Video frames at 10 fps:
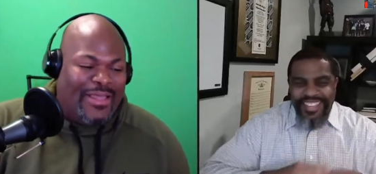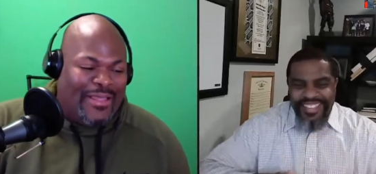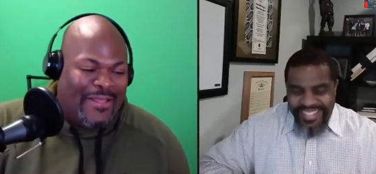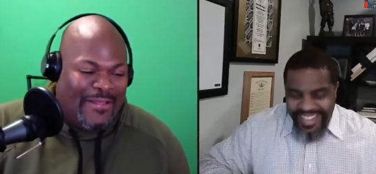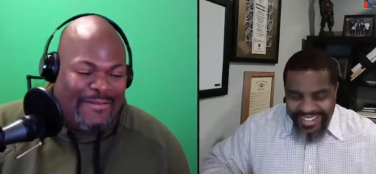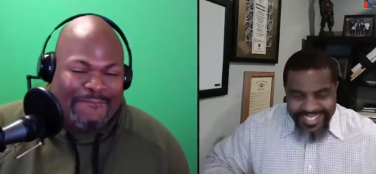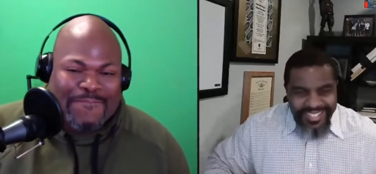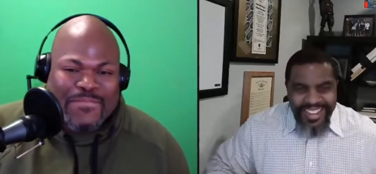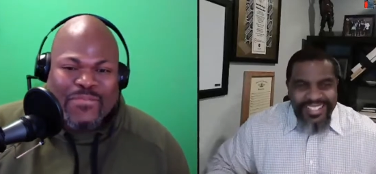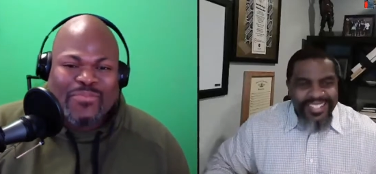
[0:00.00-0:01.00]
Speaker 1: it's, and
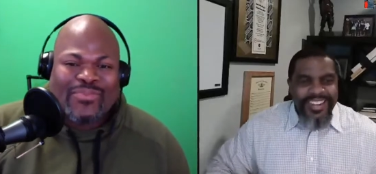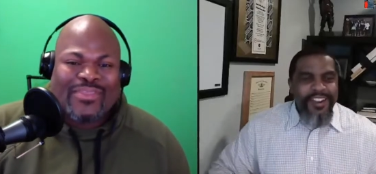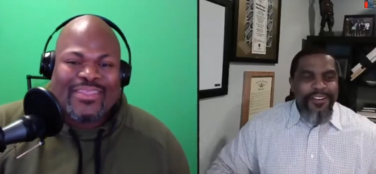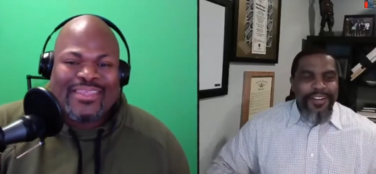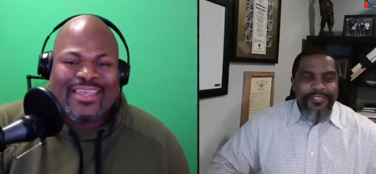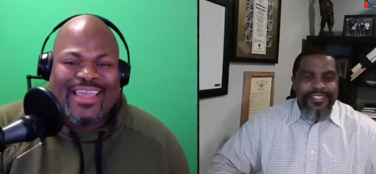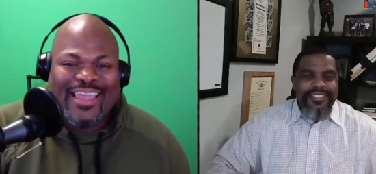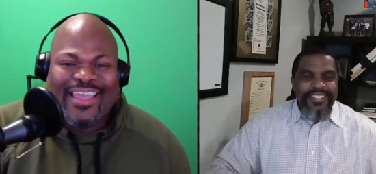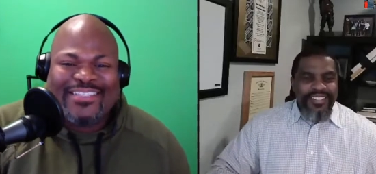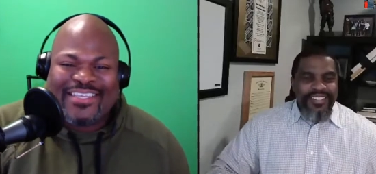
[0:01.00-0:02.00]
it's a lesson in all of
Speaker 2: it.
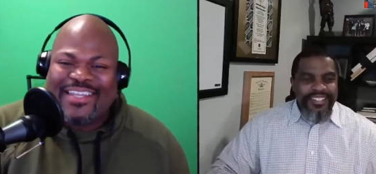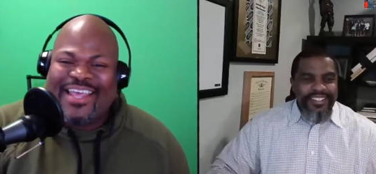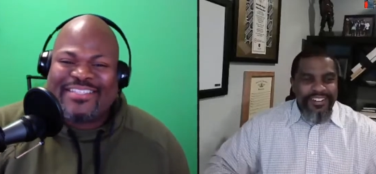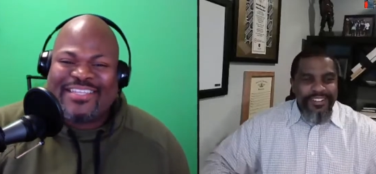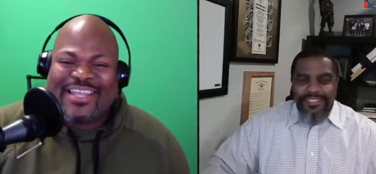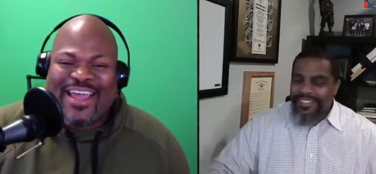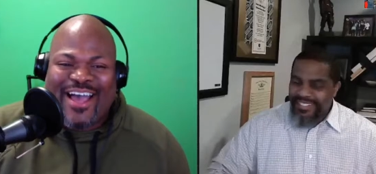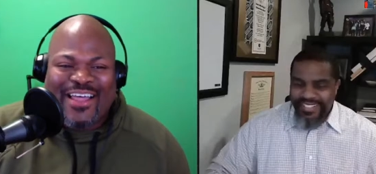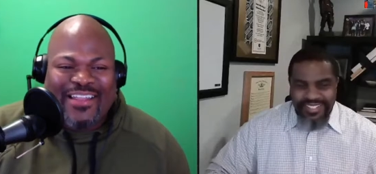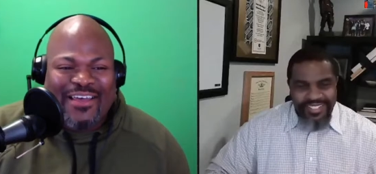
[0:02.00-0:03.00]
It's a lesson you know, in
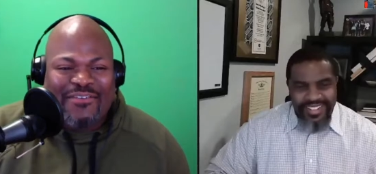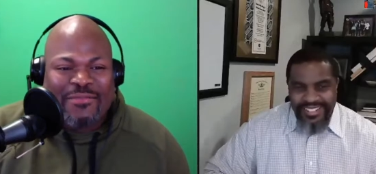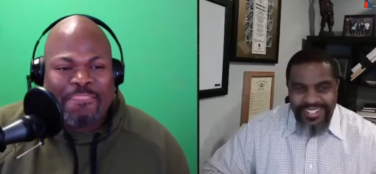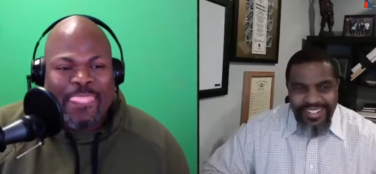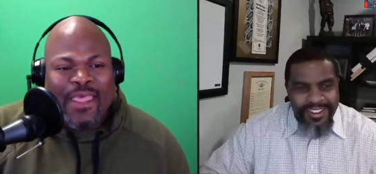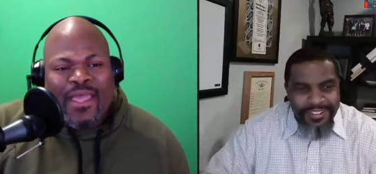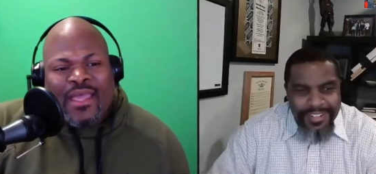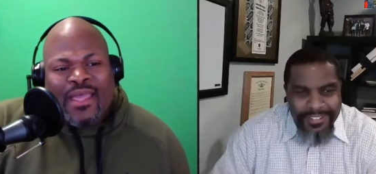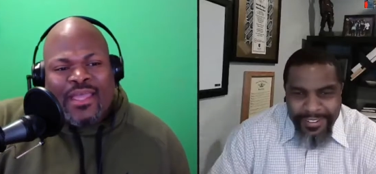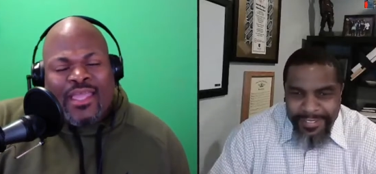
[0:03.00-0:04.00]
all of it. Lesson in
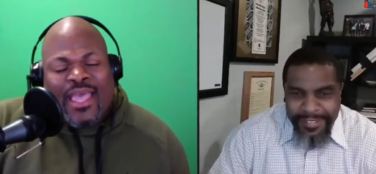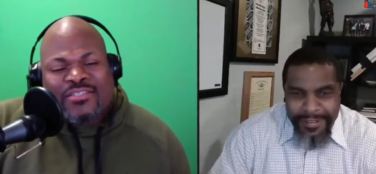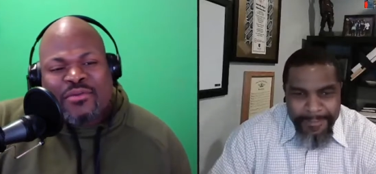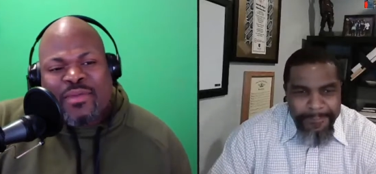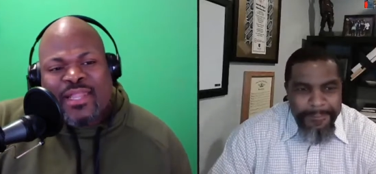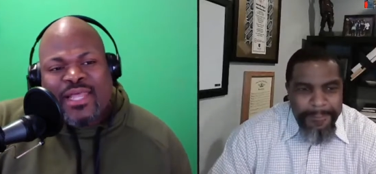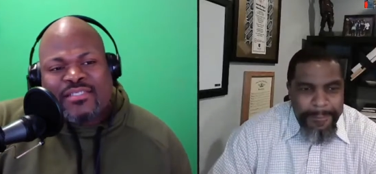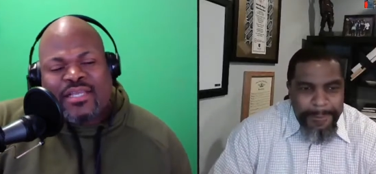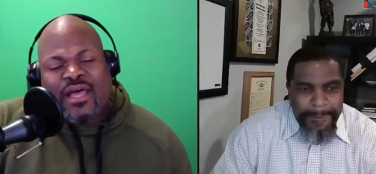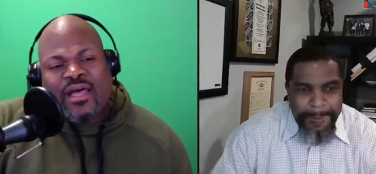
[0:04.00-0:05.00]
all of it. Yeah, So man,
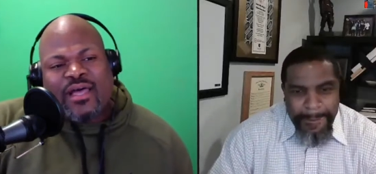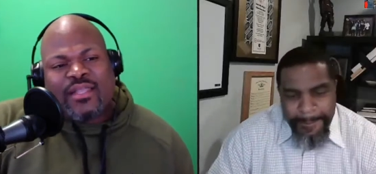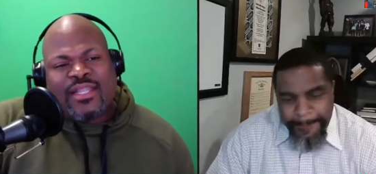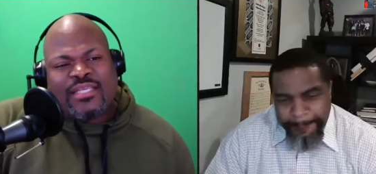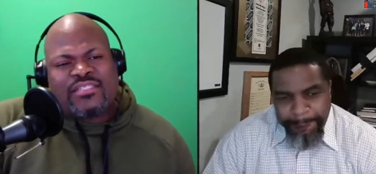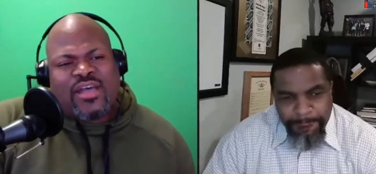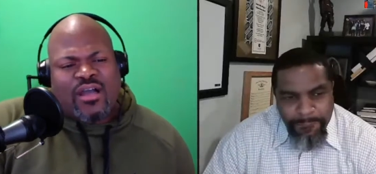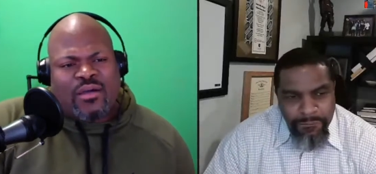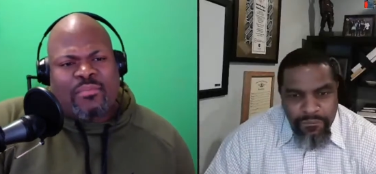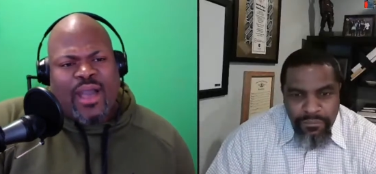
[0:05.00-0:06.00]
let's uh let's
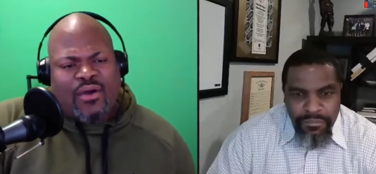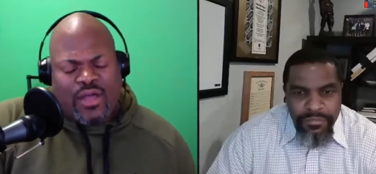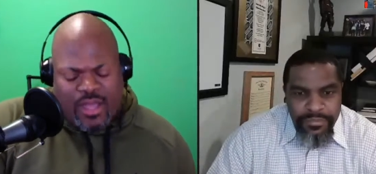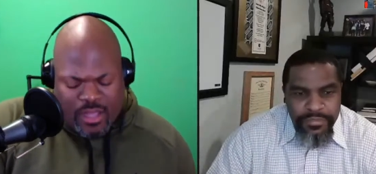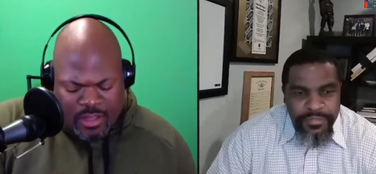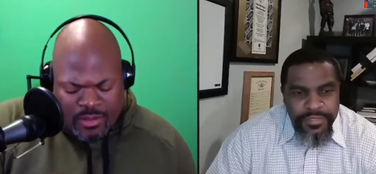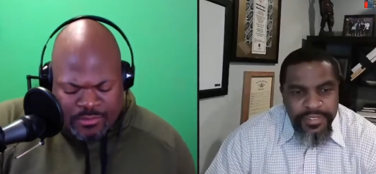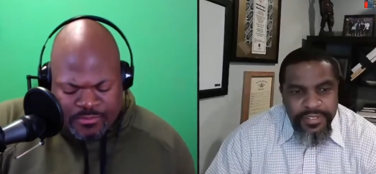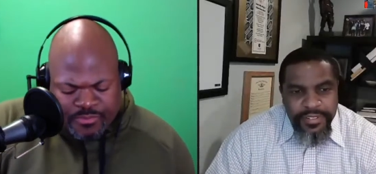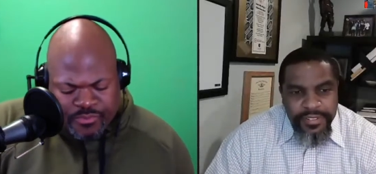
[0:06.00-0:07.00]
talk about
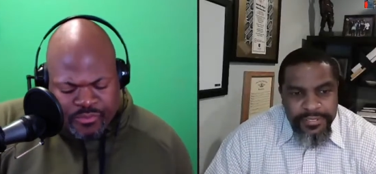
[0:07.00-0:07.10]
um